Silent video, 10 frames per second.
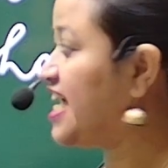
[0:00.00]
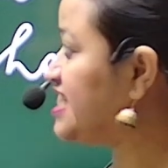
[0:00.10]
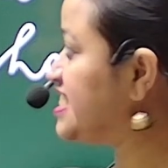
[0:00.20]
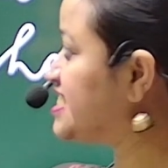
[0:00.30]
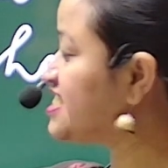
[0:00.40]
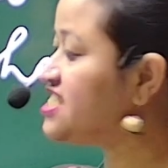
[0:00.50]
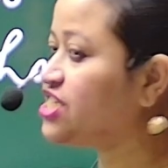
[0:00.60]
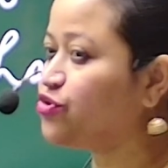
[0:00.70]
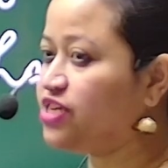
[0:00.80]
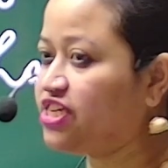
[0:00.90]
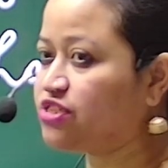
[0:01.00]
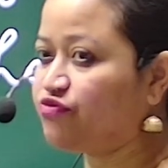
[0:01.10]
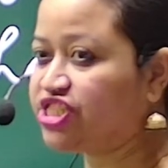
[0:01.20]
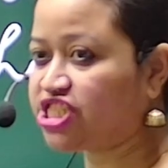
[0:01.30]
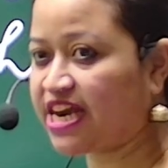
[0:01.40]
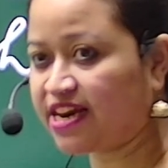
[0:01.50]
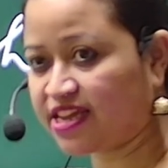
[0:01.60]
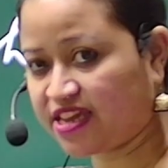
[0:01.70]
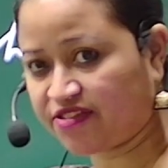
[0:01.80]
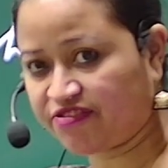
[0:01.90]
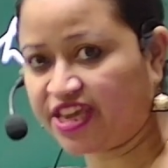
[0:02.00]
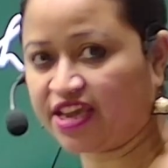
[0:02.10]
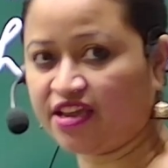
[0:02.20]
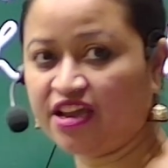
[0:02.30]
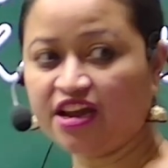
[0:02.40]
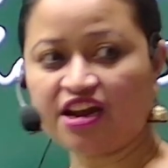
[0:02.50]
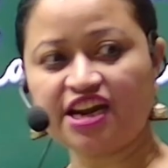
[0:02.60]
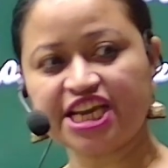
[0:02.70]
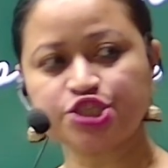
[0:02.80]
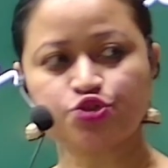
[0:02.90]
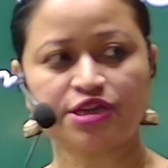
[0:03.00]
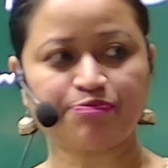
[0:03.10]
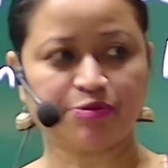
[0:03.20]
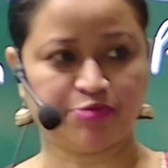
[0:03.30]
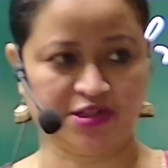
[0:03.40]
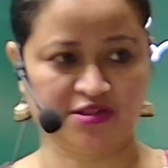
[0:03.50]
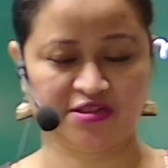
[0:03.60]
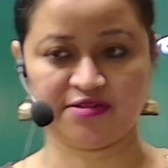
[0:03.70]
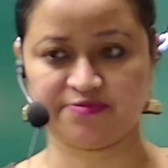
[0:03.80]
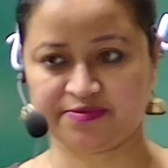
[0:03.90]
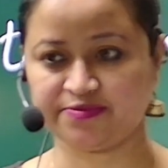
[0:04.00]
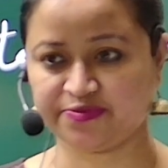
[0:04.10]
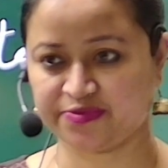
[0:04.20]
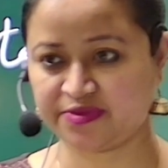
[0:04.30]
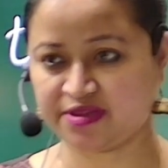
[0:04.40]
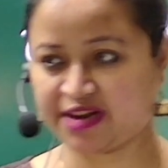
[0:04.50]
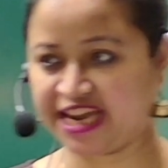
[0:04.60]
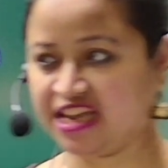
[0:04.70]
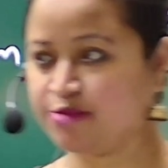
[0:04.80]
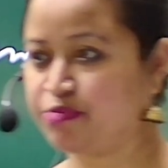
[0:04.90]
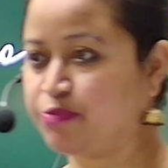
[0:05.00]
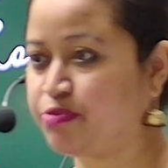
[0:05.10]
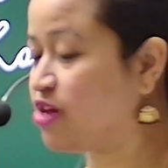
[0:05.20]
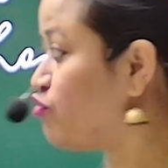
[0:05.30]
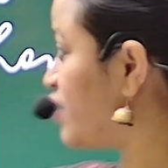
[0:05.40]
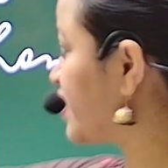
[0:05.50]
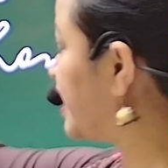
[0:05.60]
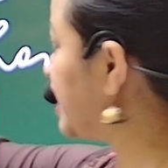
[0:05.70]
and these are the units which are giving earnings to the people. Right, people are working